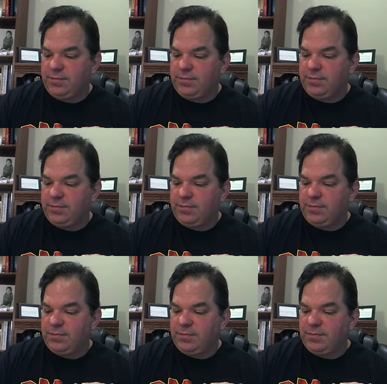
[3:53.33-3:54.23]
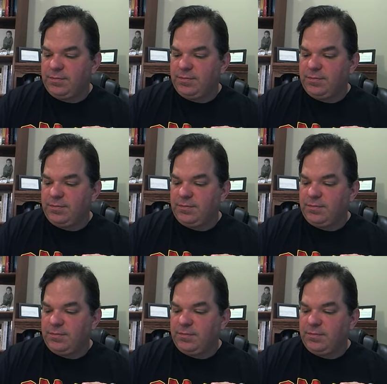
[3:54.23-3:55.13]

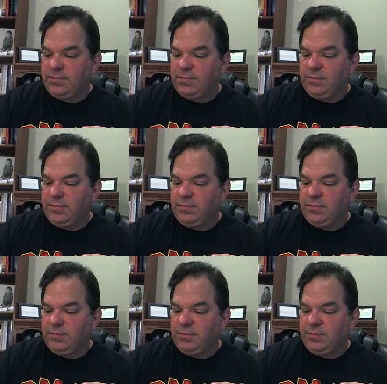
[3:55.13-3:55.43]
(silence)